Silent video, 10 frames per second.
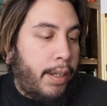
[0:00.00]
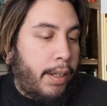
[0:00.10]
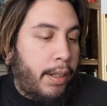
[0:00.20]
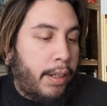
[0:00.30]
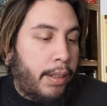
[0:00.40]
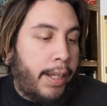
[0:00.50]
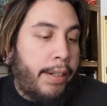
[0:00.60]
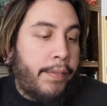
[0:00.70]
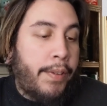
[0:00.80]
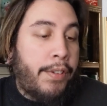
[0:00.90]
Uh,
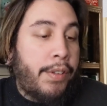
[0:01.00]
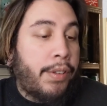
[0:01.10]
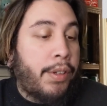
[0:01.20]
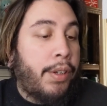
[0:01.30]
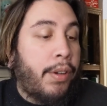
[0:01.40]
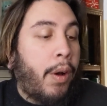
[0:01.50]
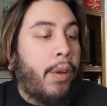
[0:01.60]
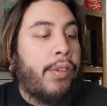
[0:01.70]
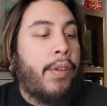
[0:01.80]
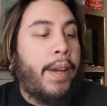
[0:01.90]
later versions could
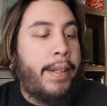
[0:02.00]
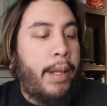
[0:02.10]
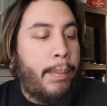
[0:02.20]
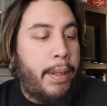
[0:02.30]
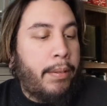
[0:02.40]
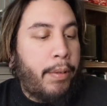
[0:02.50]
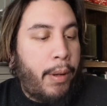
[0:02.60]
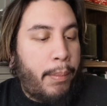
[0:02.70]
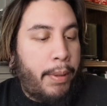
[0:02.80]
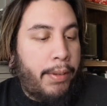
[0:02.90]
also end up in
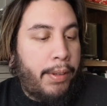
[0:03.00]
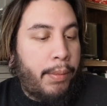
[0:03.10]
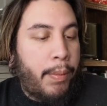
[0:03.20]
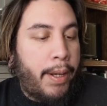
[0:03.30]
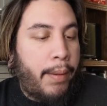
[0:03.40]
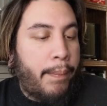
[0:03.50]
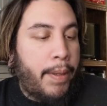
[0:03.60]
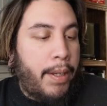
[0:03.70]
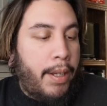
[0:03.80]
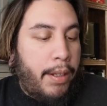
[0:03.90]
Chromebooks as well.
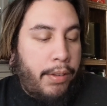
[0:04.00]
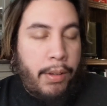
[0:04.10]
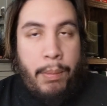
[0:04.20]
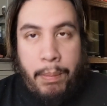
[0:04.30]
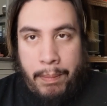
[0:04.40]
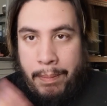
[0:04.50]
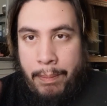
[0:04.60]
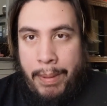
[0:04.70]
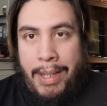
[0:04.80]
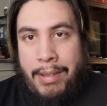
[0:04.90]
So
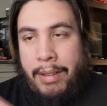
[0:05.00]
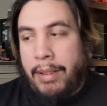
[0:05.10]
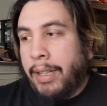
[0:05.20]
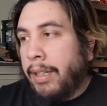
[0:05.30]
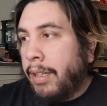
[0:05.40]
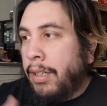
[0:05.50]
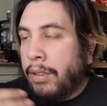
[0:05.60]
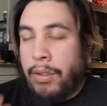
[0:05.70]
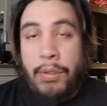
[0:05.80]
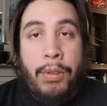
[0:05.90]
basically,
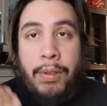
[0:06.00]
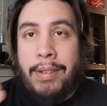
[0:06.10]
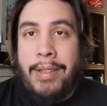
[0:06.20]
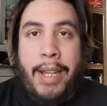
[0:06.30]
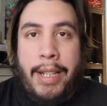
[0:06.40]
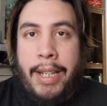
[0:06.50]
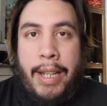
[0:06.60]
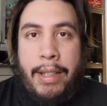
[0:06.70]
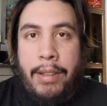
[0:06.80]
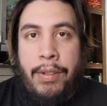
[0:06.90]
Google is getting
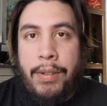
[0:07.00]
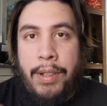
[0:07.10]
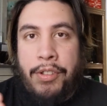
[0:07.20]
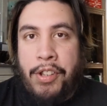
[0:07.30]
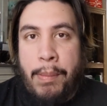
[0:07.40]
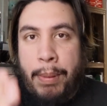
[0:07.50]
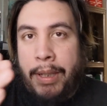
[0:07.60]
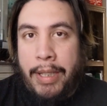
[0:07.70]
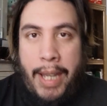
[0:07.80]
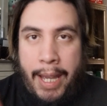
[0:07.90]
into the chip
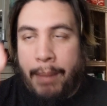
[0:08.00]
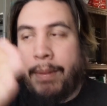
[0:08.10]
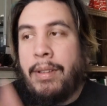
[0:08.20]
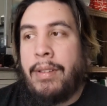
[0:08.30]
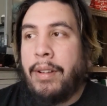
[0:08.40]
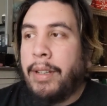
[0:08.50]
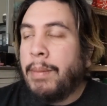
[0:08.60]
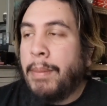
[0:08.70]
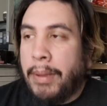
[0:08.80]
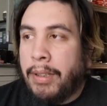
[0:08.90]
game. They're going to
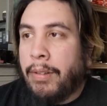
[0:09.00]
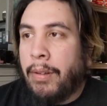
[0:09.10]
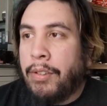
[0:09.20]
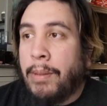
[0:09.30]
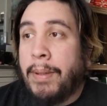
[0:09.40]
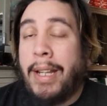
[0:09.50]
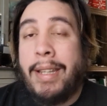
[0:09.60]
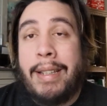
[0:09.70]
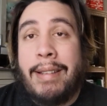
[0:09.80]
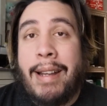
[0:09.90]
be building their own chips, and I
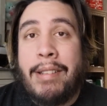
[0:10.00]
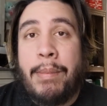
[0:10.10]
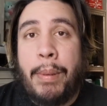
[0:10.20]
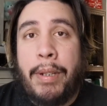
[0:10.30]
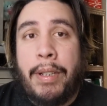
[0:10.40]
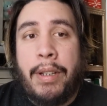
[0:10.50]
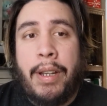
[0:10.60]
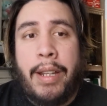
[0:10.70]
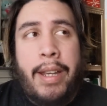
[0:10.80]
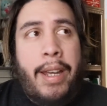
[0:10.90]
think that's actually pretty
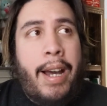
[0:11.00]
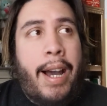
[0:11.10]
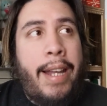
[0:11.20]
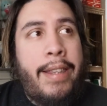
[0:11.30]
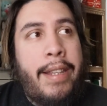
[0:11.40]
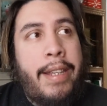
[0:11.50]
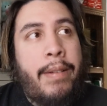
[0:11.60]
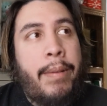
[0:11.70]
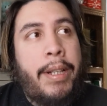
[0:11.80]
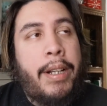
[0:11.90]
good. I think
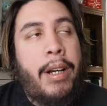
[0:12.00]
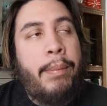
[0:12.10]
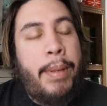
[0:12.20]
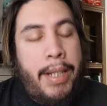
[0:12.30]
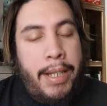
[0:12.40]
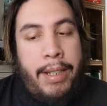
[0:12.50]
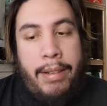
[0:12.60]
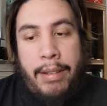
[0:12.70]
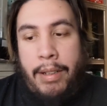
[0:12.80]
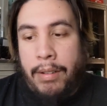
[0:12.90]
when a company,
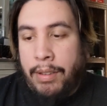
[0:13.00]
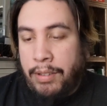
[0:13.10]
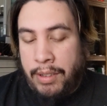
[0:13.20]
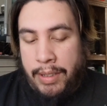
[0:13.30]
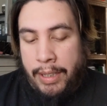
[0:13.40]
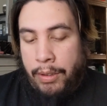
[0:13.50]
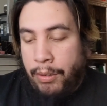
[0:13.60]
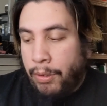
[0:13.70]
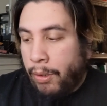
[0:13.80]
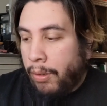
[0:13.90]
you know, such as like
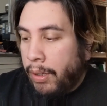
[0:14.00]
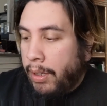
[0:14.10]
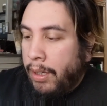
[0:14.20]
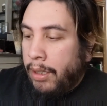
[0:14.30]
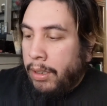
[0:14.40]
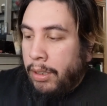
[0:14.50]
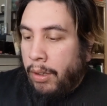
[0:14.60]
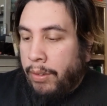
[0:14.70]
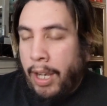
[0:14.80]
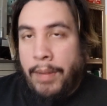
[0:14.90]
Google,
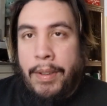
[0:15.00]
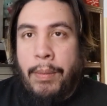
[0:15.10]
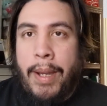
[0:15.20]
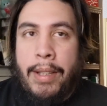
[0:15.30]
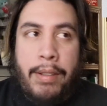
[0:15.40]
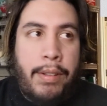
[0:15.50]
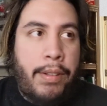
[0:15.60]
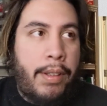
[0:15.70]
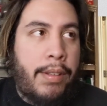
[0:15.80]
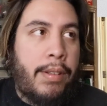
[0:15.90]
goes out of its way to
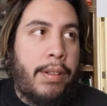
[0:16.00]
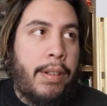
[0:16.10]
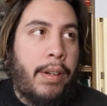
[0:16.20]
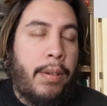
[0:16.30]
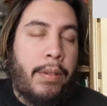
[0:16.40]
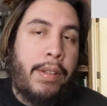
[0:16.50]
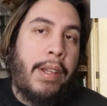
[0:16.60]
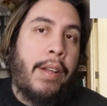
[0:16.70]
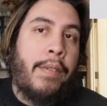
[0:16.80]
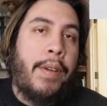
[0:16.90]
just, you know,
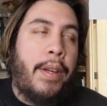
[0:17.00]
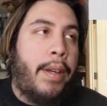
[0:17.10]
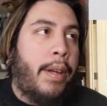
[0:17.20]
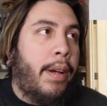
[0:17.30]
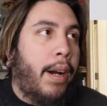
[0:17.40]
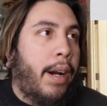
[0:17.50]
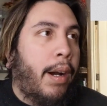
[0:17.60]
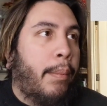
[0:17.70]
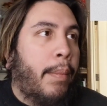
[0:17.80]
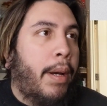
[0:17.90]
instead of
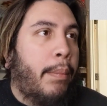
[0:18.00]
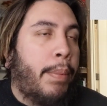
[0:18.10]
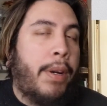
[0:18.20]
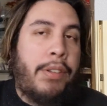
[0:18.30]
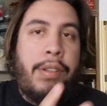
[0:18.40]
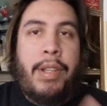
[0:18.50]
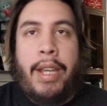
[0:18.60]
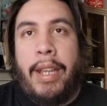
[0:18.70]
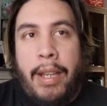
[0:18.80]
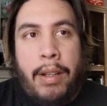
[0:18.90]
um,
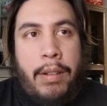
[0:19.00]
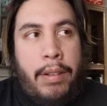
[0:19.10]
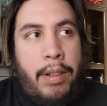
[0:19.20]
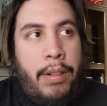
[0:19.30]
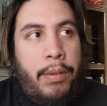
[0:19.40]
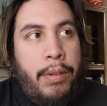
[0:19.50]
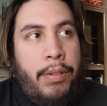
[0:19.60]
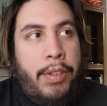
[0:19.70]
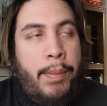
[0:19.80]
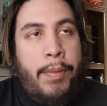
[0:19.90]
purchasing, you know,
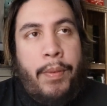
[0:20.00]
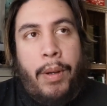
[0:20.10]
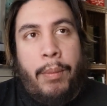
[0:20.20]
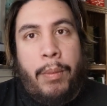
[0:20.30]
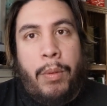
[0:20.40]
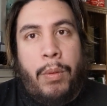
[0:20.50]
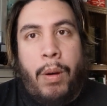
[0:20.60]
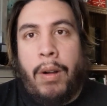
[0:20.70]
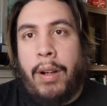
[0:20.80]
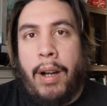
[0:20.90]
chips from
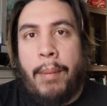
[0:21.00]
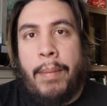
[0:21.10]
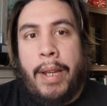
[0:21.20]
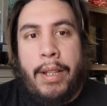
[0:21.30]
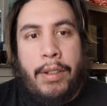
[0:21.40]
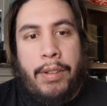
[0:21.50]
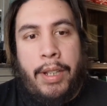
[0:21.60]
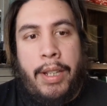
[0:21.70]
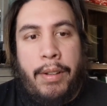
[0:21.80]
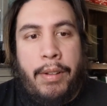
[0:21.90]
Qualcomm and using
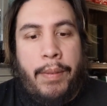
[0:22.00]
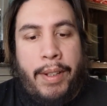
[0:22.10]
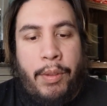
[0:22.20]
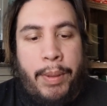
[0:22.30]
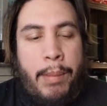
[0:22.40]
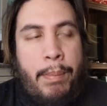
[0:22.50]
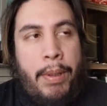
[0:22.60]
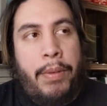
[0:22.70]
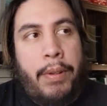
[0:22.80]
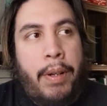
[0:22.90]
it in their devices, but they
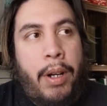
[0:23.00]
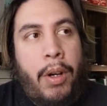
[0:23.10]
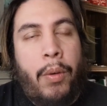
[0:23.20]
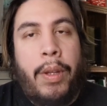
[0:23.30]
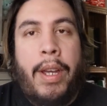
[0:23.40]
build their own,